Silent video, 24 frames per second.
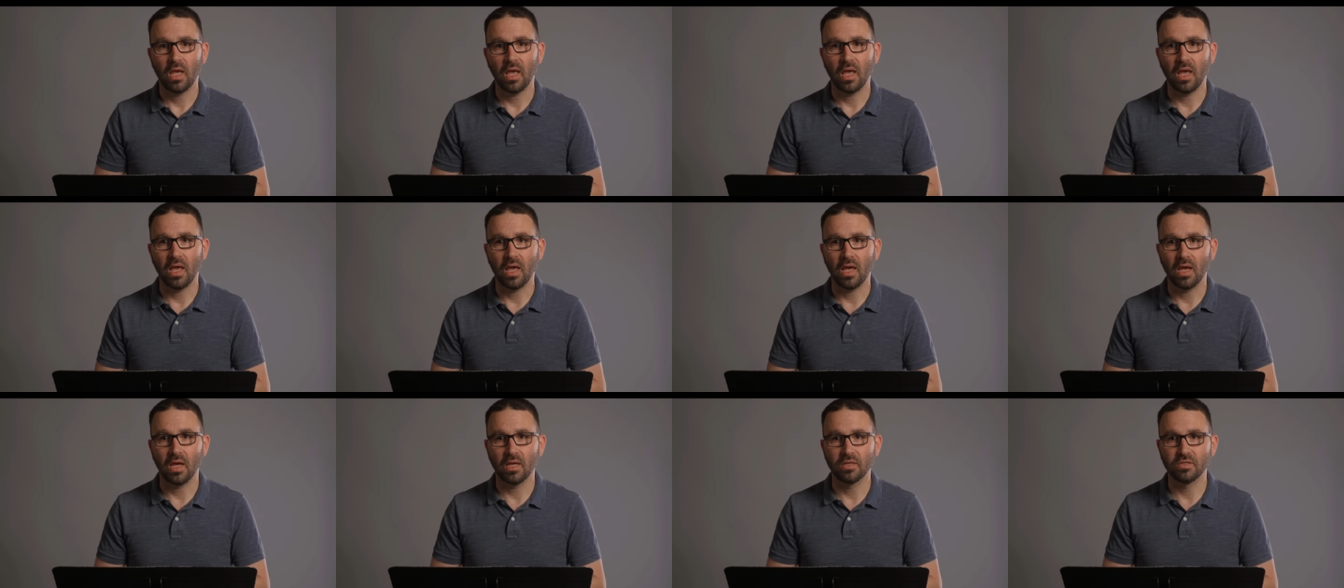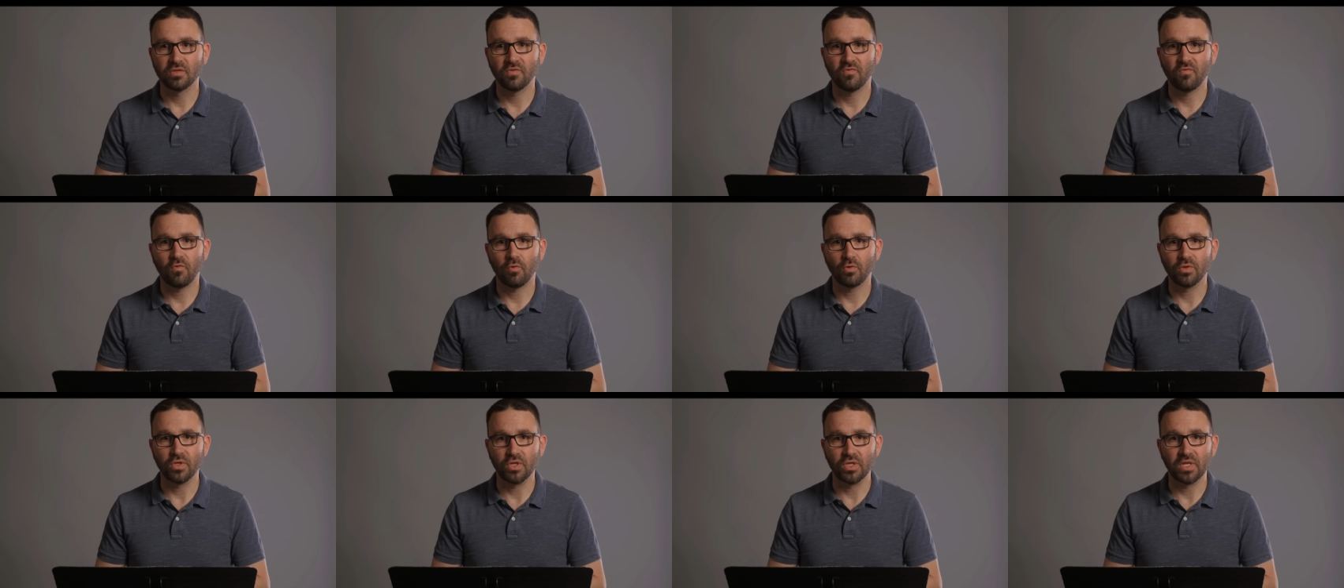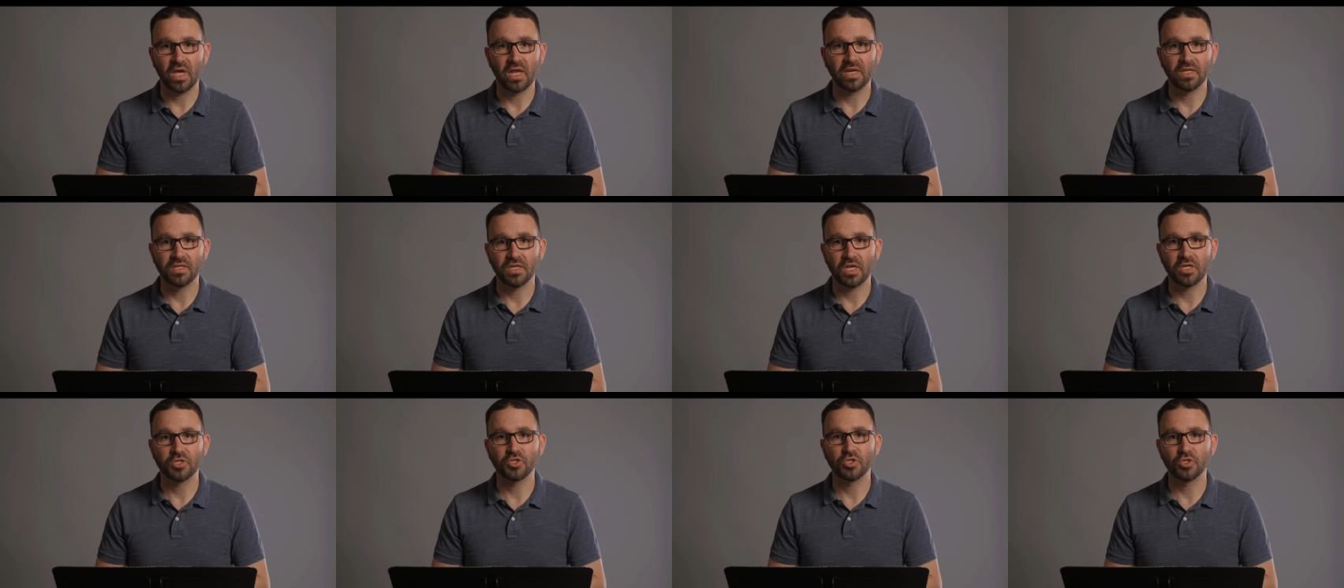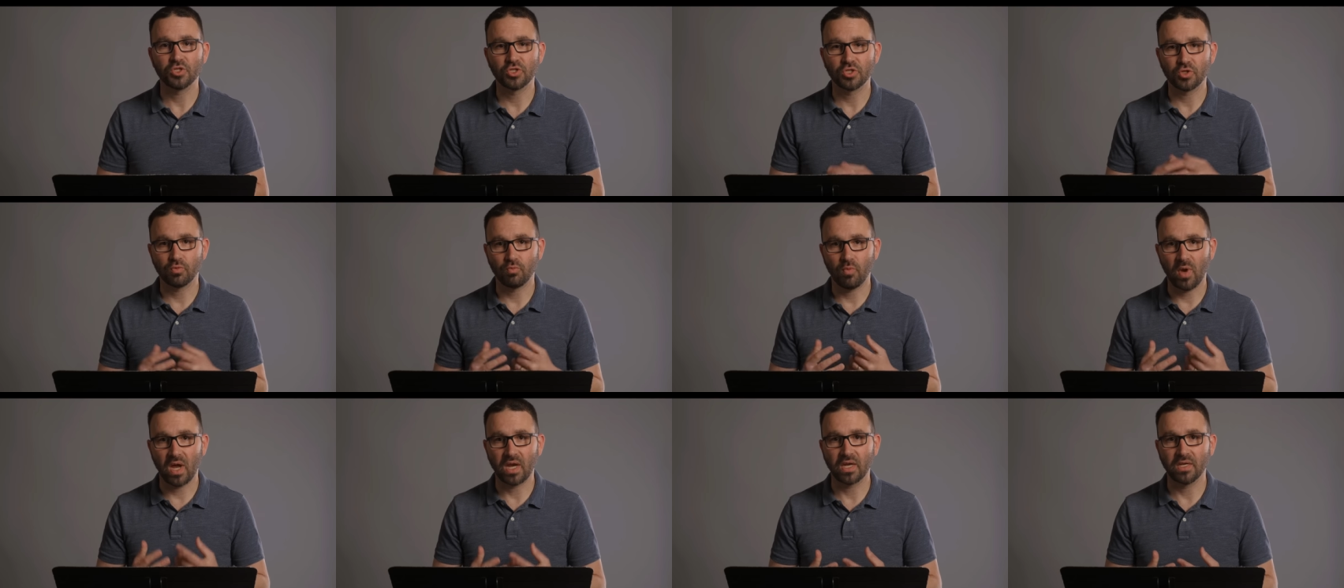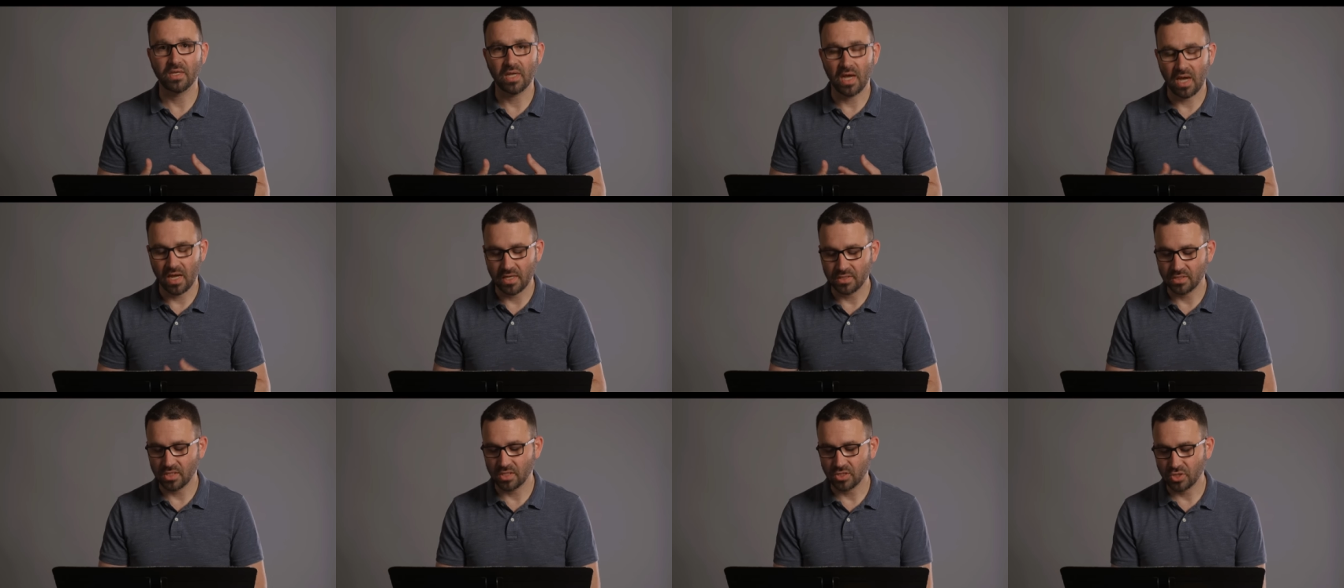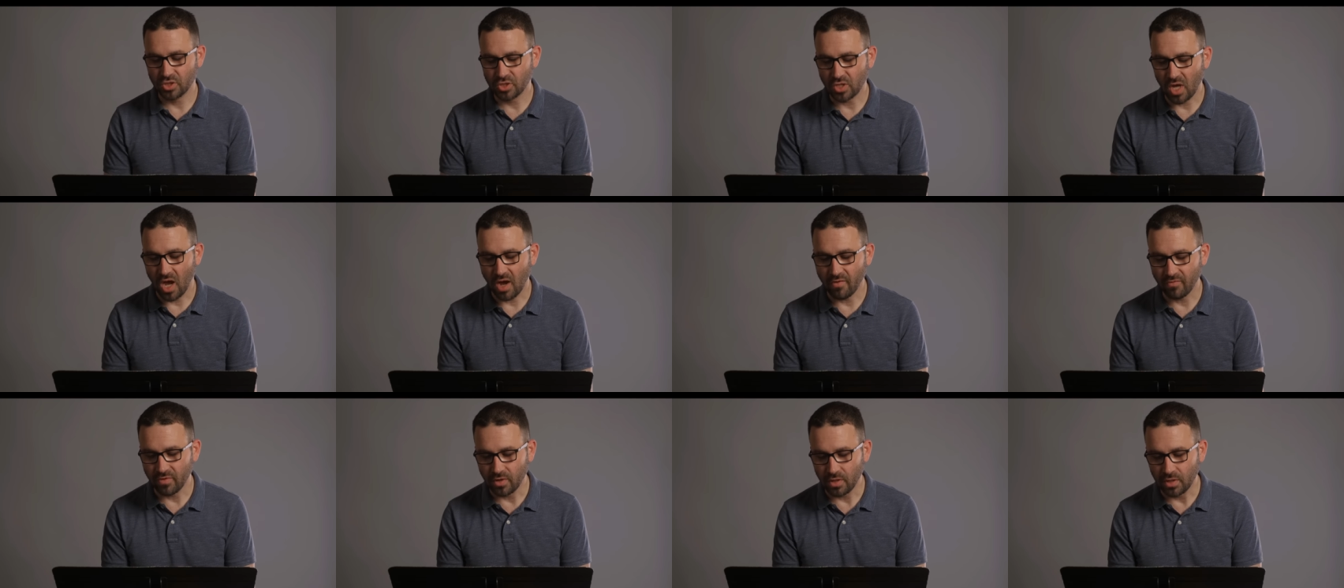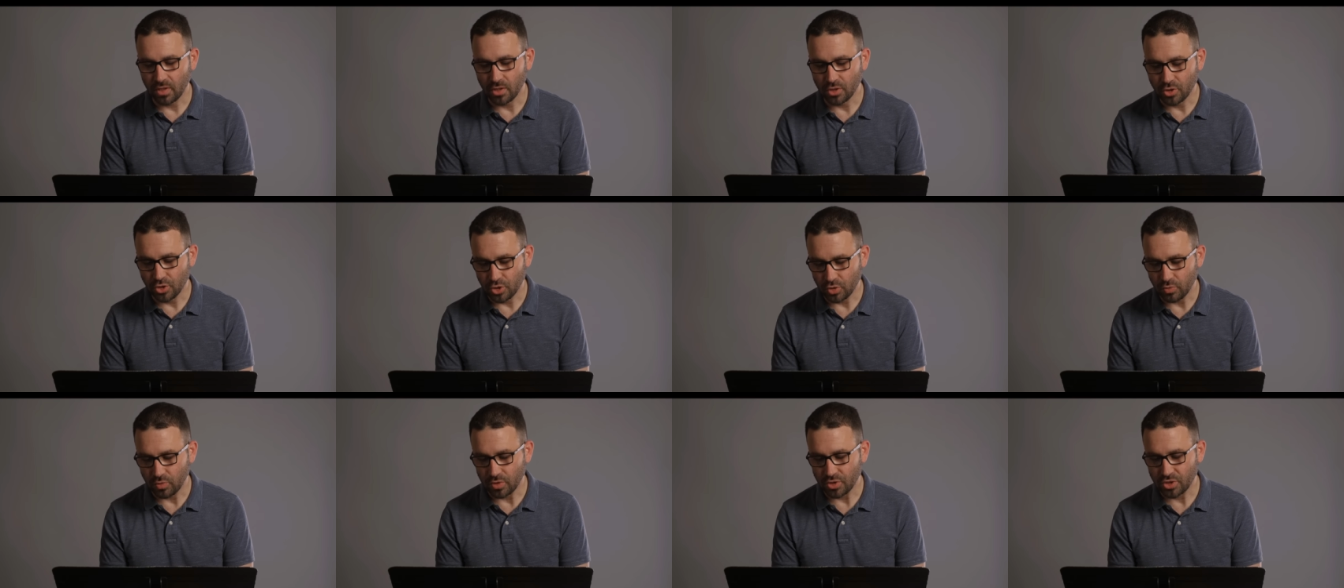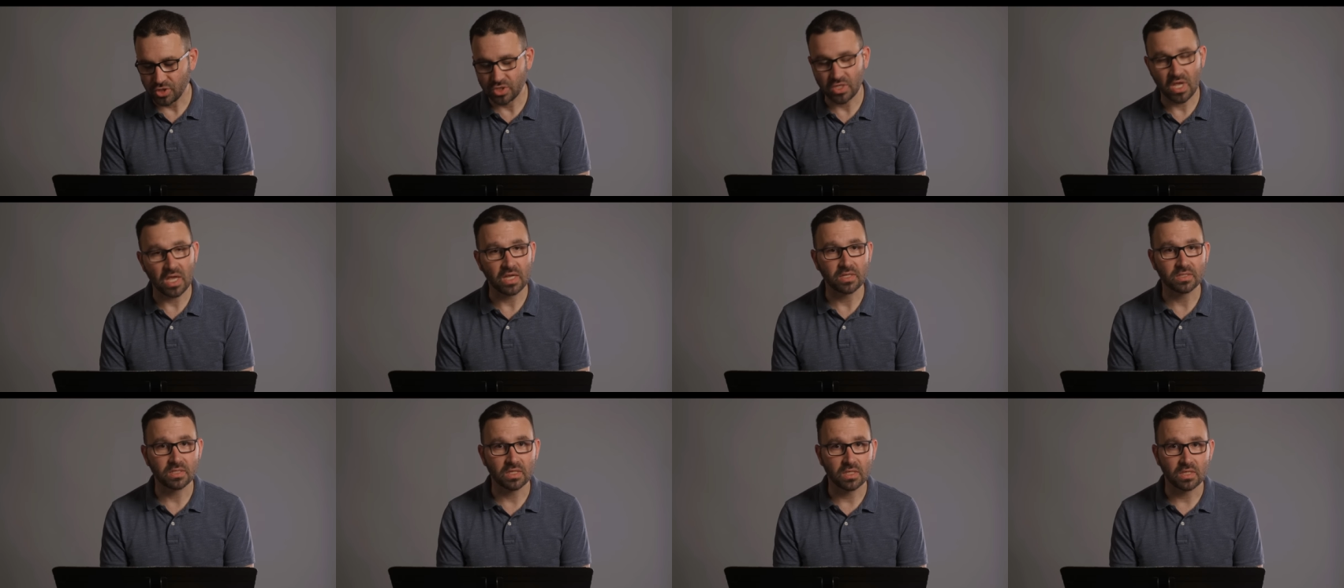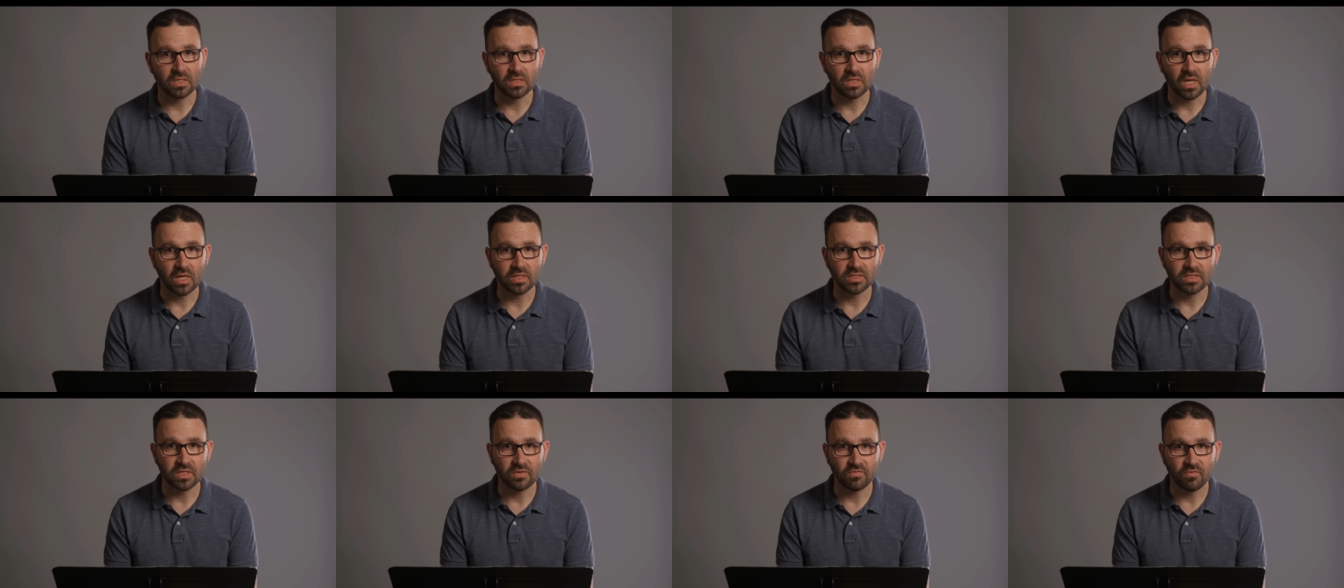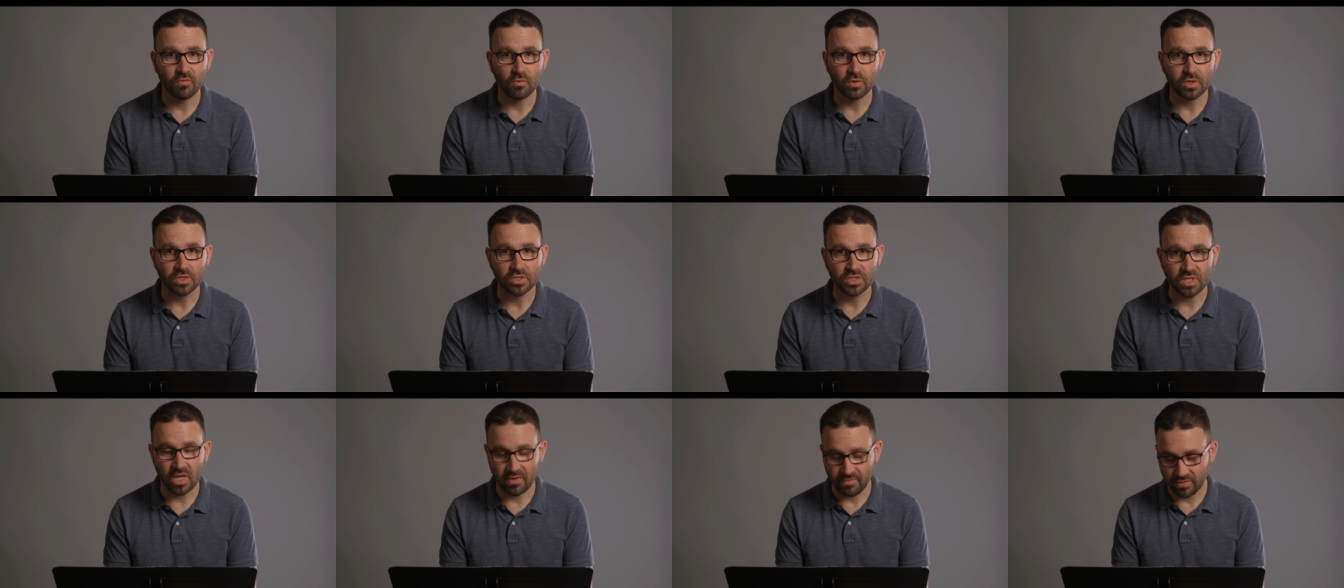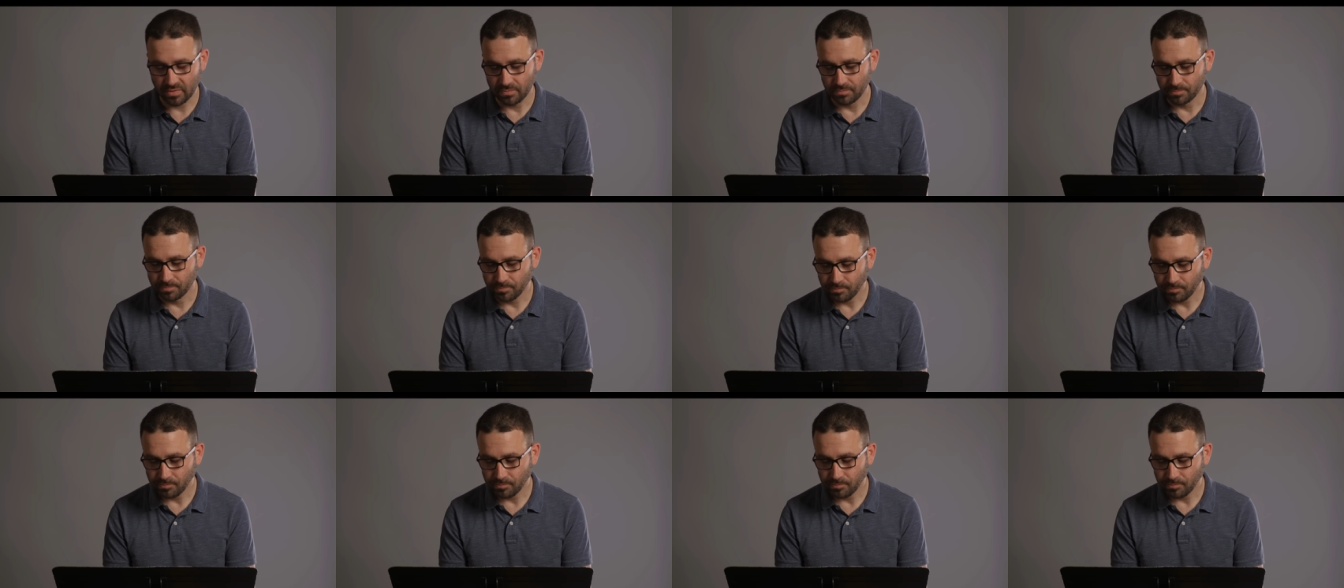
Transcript: and for the United Nations to recognize a sovereign Jewish state in 1947,